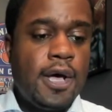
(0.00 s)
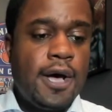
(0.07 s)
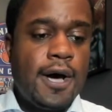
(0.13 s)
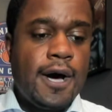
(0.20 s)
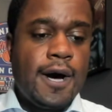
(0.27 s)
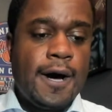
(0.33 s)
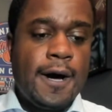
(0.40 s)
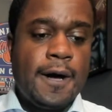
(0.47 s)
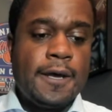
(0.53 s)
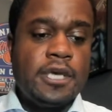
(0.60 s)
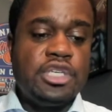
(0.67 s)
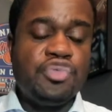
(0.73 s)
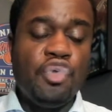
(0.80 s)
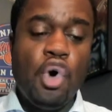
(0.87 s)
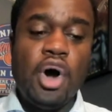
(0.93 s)
Uh,
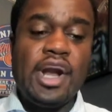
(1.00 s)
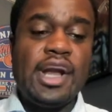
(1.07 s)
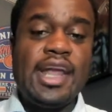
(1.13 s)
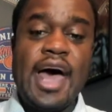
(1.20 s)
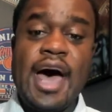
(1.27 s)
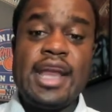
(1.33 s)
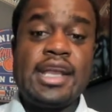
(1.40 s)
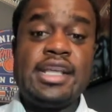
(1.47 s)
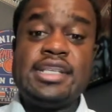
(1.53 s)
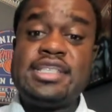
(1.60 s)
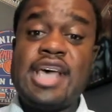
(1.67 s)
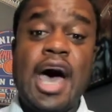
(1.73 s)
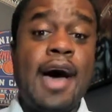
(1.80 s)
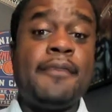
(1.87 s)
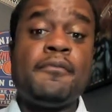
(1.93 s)
he's fought a lot of the
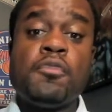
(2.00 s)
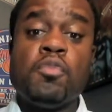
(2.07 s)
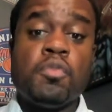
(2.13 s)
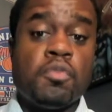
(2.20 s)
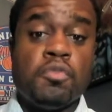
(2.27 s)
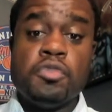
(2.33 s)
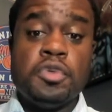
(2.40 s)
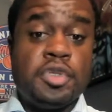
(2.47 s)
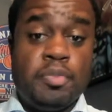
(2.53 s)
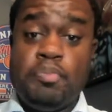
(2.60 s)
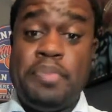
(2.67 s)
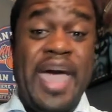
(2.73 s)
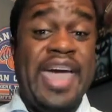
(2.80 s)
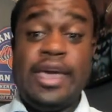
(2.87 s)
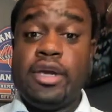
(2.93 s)
top
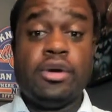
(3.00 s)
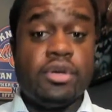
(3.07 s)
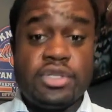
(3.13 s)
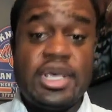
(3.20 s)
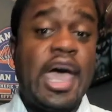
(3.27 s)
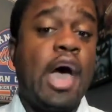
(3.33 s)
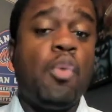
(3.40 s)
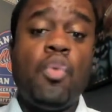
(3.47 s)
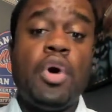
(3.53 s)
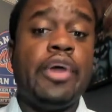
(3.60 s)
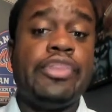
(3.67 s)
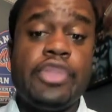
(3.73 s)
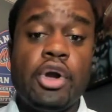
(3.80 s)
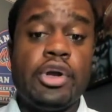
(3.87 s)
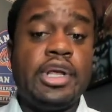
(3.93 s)
bangers at
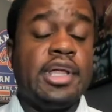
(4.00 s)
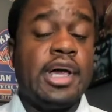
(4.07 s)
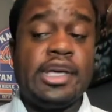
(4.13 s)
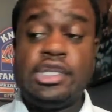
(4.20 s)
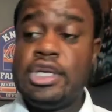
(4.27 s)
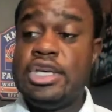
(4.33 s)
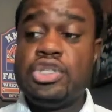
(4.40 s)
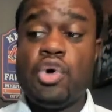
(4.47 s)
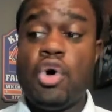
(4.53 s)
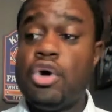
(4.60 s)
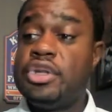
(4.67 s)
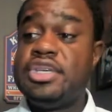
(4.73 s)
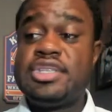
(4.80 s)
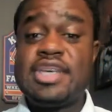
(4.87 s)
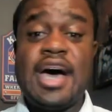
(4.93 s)
130. Like these, all
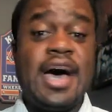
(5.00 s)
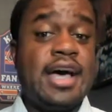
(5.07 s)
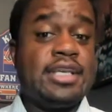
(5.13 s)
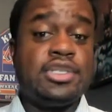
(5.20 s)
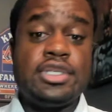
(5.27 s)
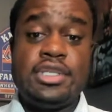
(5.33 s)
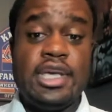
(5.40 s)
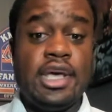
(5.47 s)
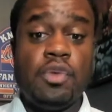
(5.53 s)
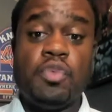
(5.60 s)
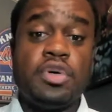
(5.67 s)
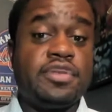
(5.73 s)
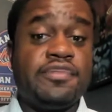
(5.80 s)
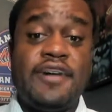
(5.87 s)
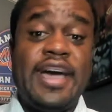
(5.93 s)
these guys did
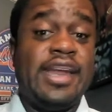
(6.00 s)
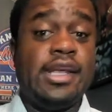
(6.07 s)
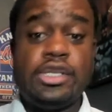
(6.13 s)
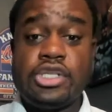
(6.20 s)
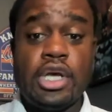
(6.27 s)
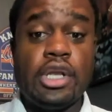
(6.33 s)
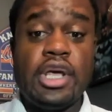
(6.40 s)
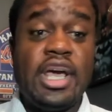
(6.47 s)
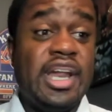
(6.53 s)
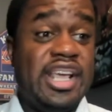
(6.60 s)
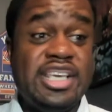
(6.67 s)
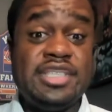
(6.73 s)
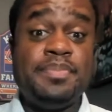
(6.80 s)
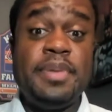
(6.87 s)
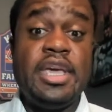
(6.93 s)
was fight each other, and
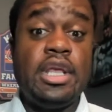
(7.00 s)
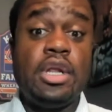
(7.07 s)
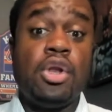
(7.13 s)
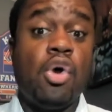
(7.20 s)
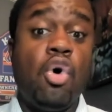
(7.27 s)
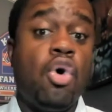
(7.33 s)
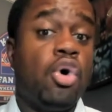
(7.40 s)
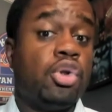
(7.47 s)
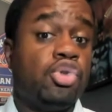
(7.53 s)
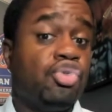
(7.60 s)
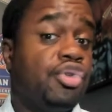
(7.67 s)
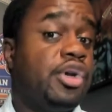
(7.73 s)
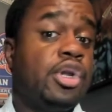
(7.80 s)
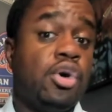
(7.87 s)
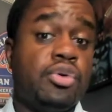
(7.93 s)
he's beaten all
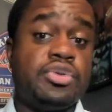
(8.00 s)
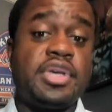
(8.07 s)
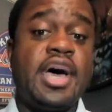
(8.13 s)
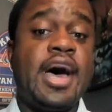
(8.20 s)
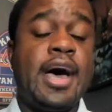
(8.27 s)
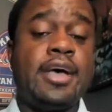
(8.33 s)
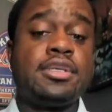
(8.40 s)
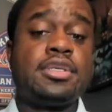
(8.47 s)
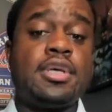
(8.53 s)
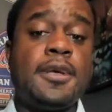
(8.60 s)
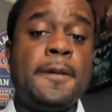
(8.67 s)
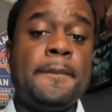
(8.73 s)
three of those guys.